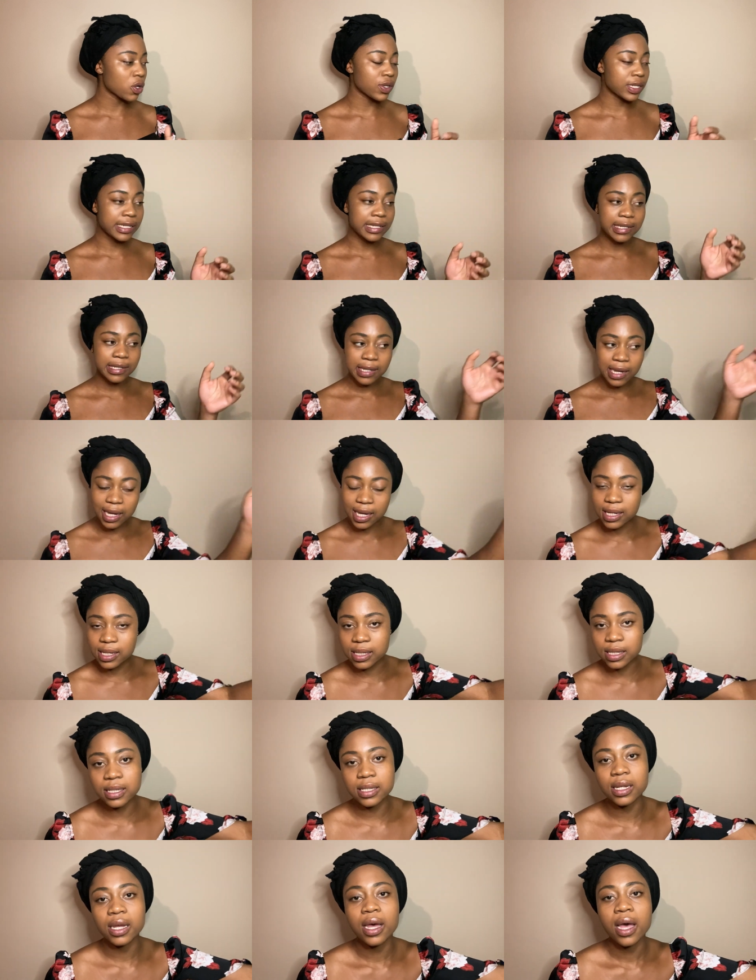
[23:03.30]

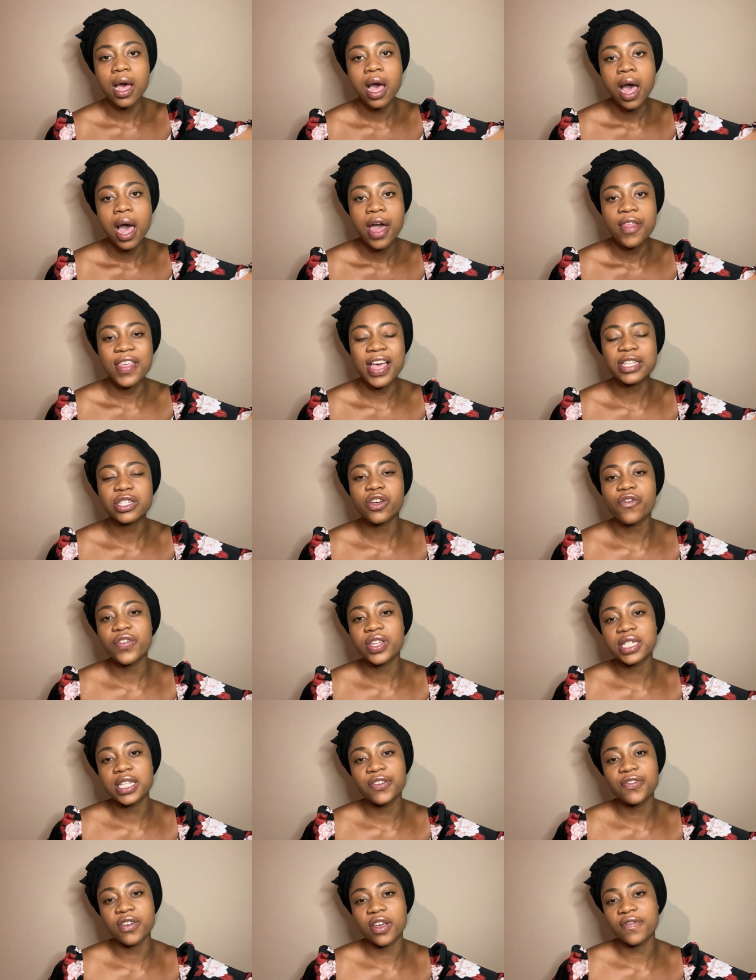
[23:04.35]
Stearns. That's
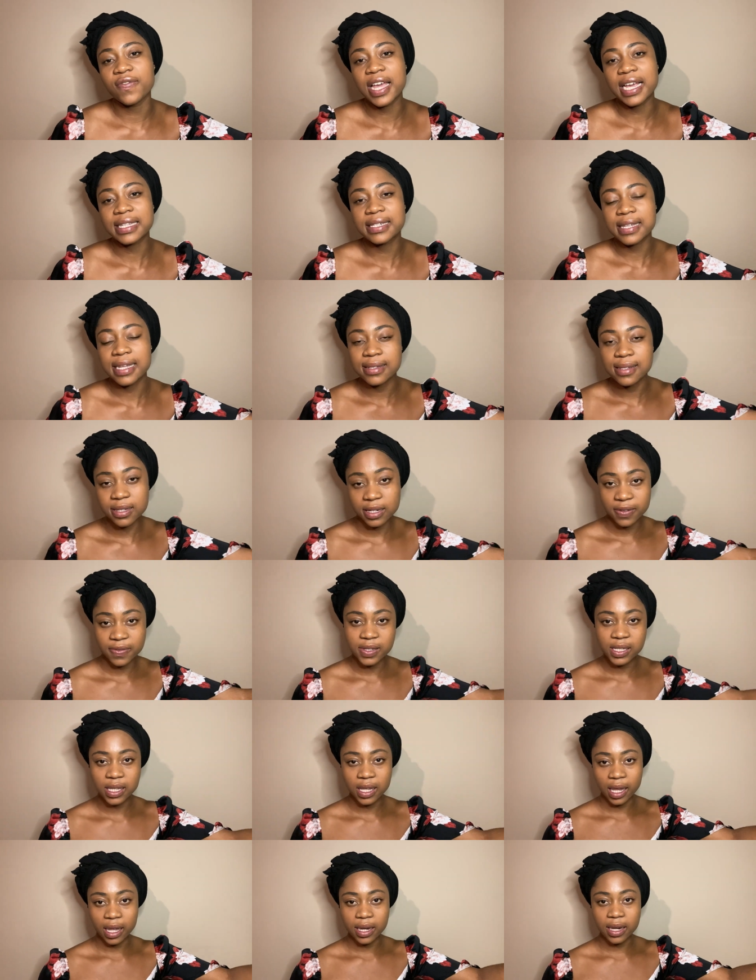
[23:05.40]
obviously if you have like sensitive
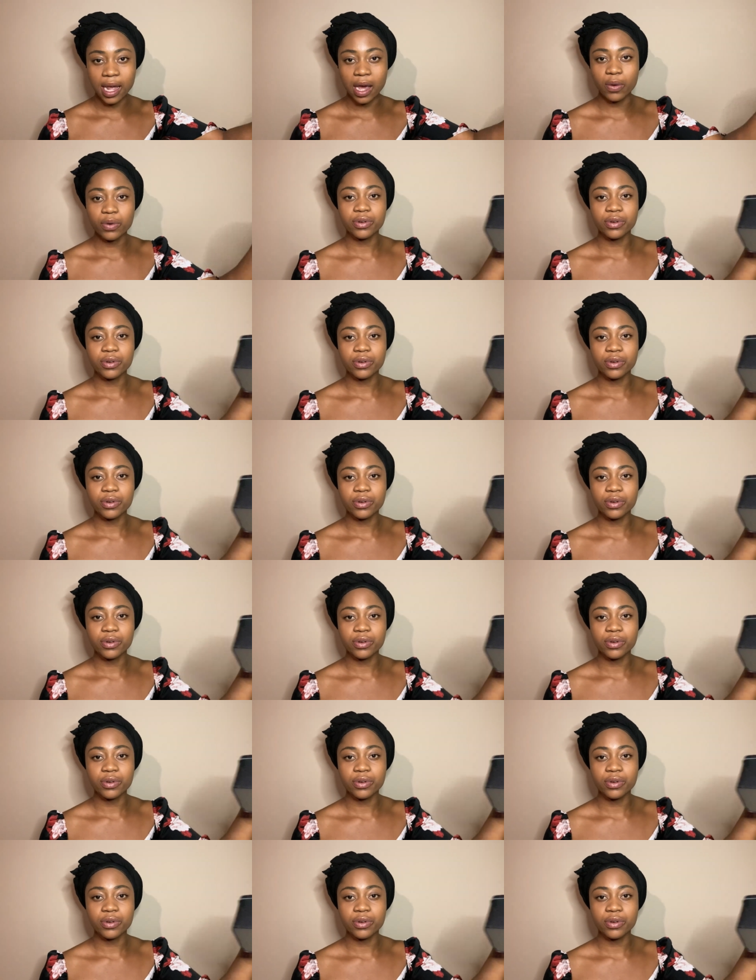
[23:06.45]
skin,